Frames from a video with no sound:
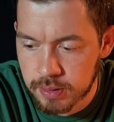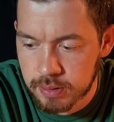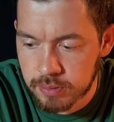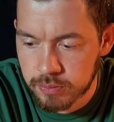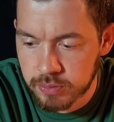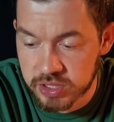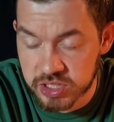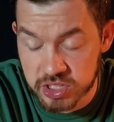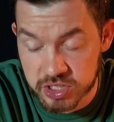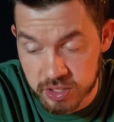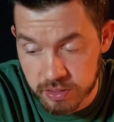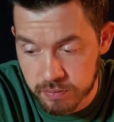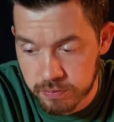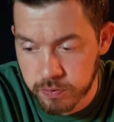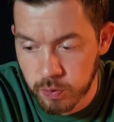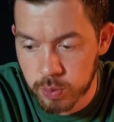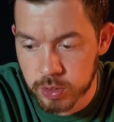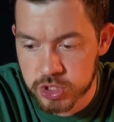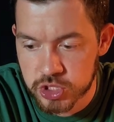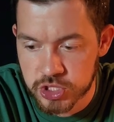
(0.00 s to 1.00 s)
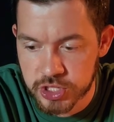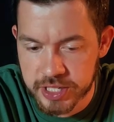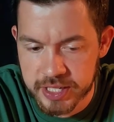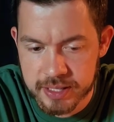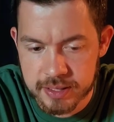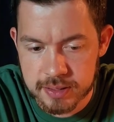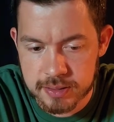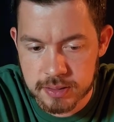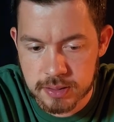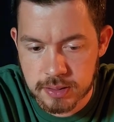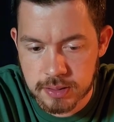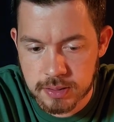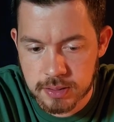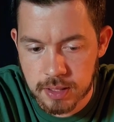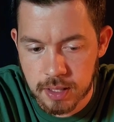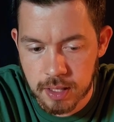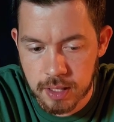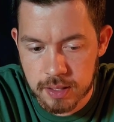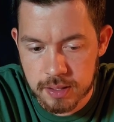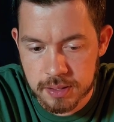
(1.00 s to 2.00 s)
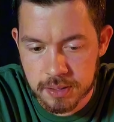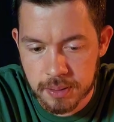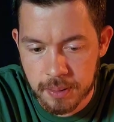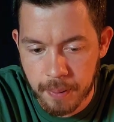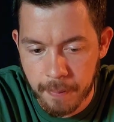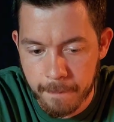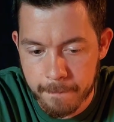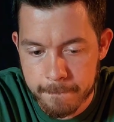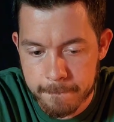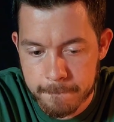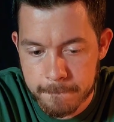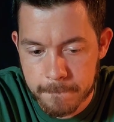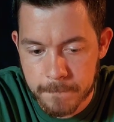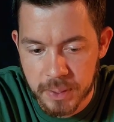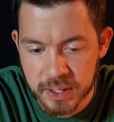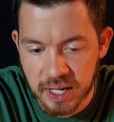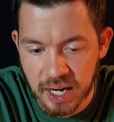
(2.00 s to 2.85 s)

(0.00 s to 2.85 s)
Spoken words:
which is unfortunate, but